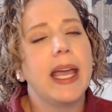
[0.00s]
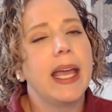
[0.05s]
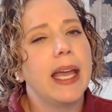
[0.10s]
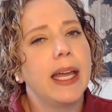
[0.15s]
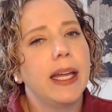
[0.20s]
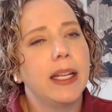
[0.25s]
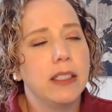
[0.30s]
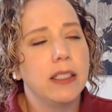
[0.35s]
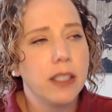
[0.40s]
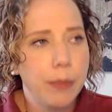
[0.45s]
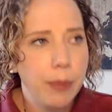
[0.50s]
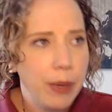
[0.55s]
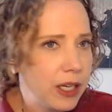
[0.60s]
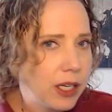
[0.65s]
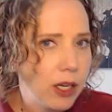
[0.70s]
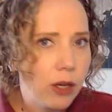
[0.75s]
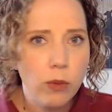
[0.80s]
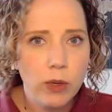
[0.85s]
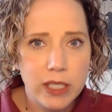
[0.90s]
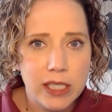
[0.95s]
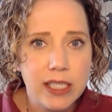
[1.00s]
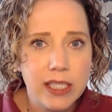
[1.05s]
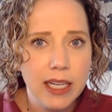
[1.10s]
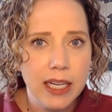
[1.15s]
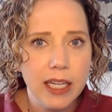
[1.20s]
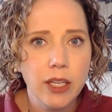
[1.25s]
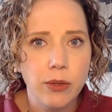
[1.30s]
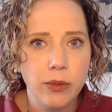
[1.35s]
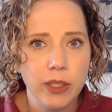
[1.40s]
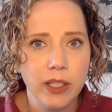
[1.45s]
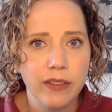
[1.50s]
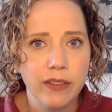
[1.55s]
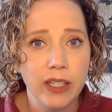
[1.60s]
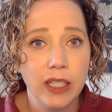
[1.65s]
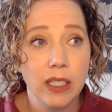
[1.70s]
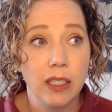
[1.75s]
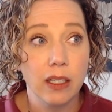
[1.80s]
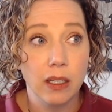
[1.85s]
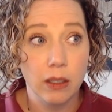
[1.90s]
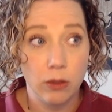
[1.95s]
and depending on what state you
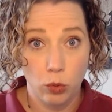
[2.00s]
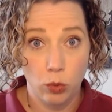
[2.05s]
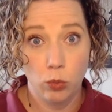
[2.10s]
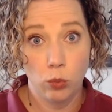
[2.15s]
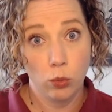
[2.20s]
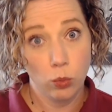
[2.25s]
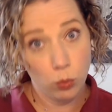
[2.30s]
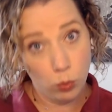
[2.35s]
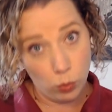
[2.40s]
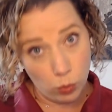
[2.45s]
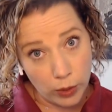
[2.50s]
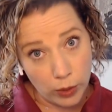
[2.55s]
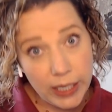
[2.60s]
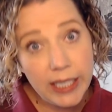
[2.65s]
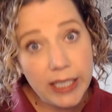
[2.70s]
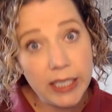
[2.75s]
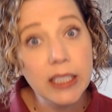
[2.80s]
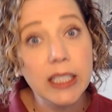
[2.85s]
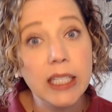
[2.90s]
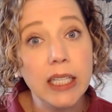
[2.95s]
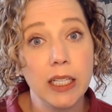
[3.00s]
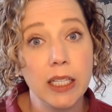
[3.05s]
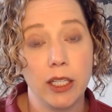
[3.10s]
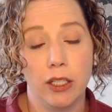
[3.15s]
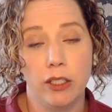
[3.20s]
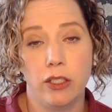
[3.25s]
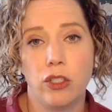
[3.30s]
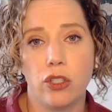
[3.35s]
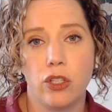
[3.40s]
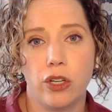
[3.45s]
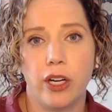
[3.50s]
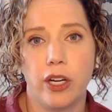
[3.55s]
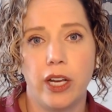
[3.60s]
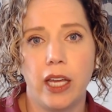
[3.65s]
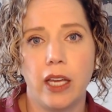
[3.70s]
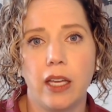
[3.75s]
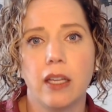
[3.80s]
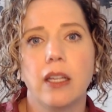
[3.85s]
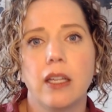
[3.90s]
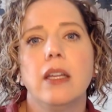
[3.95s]
live in, really
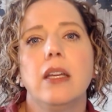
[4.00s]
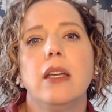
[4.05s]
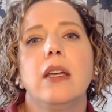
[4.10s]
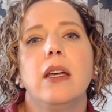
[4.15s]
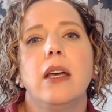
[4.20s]
concerning